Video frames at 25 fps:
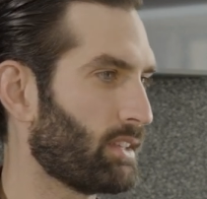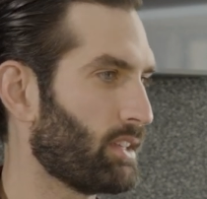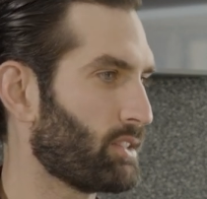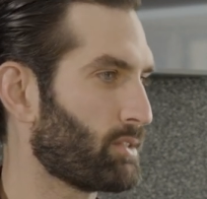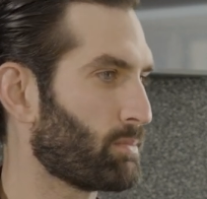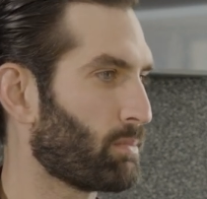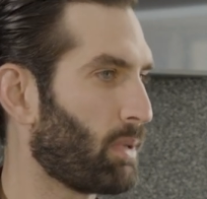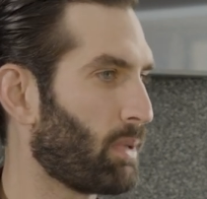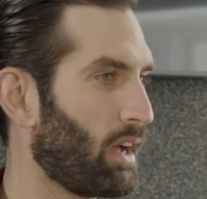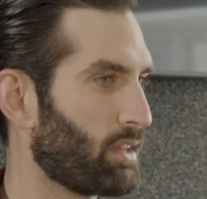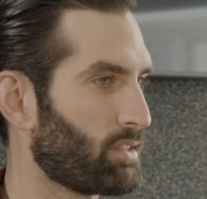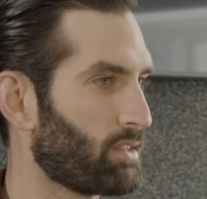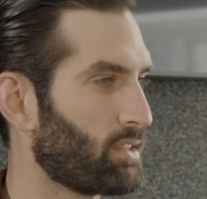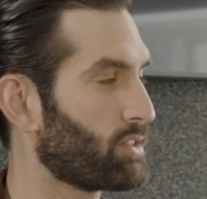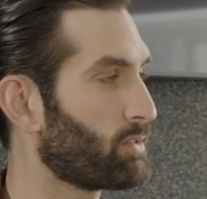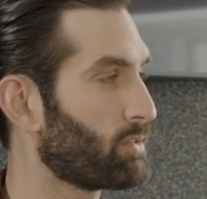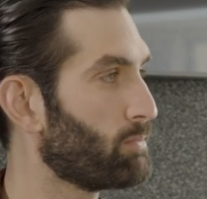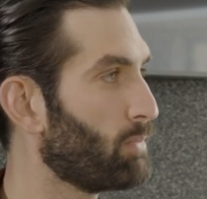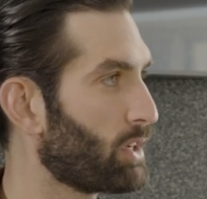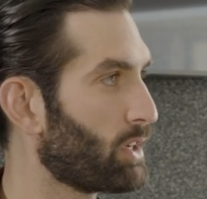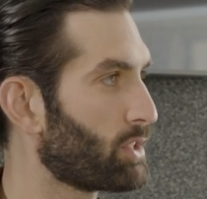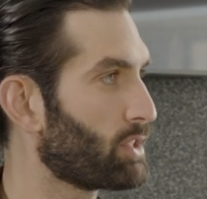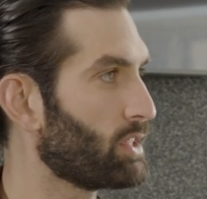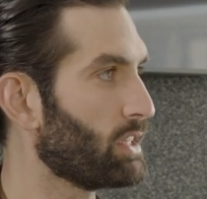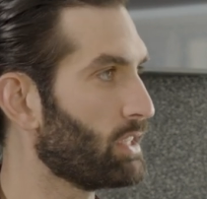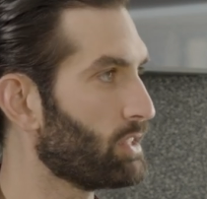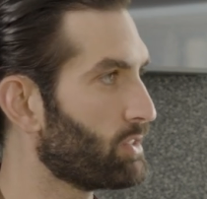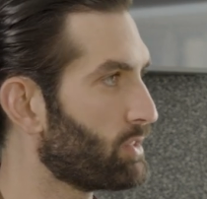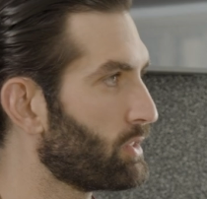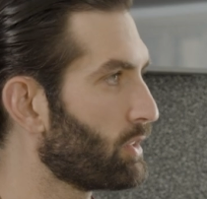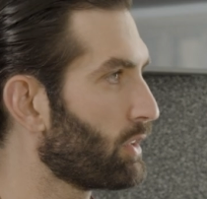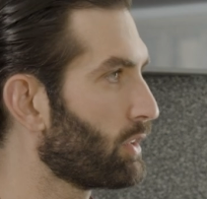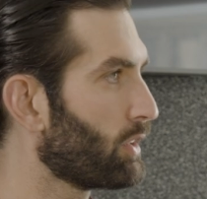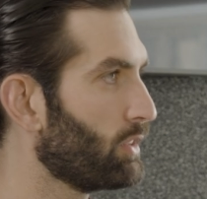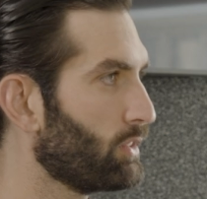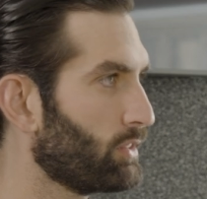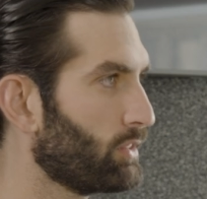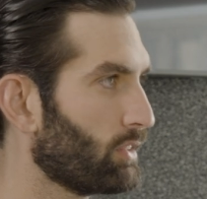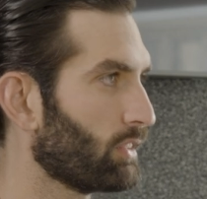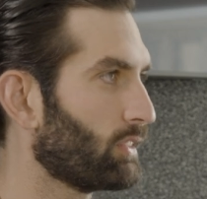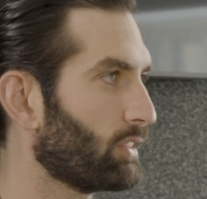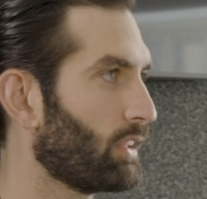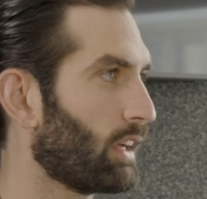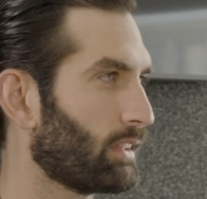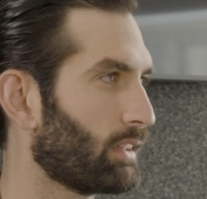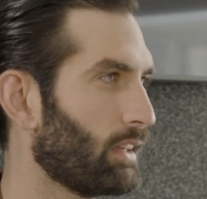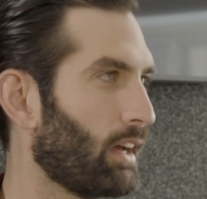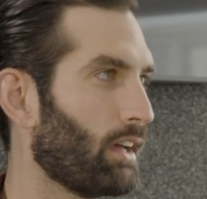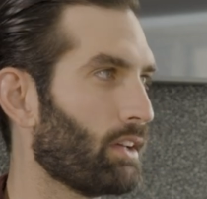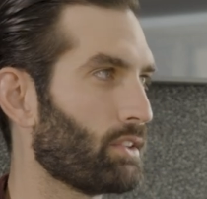this process much easier using
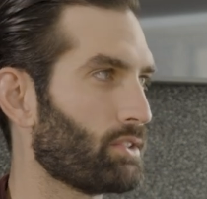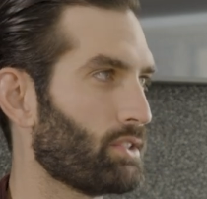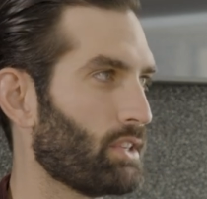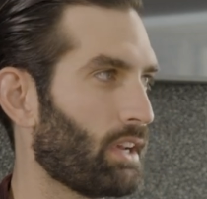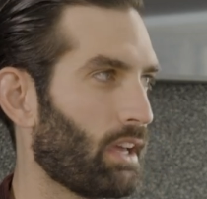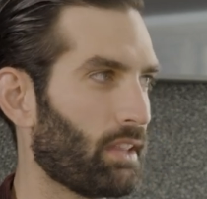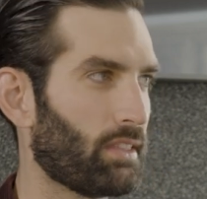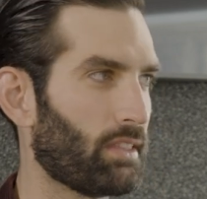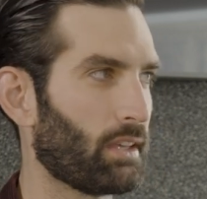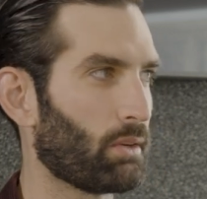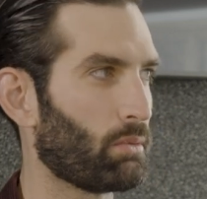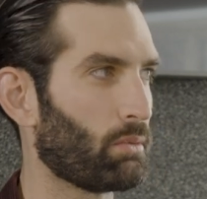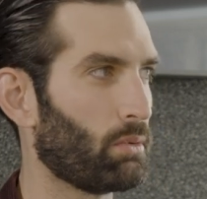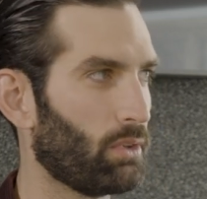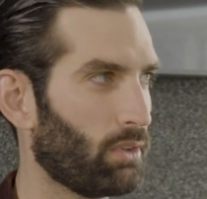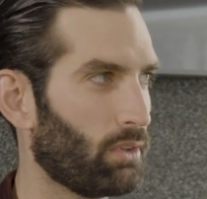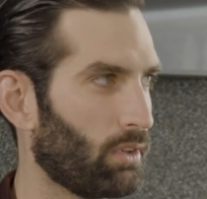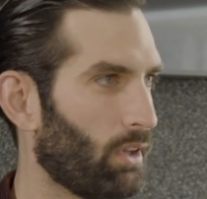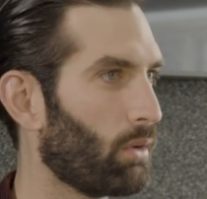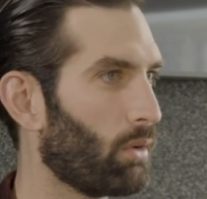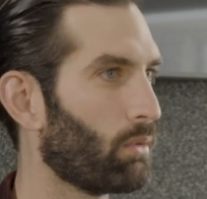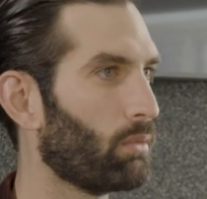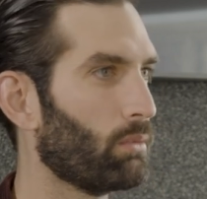technology, I think we'll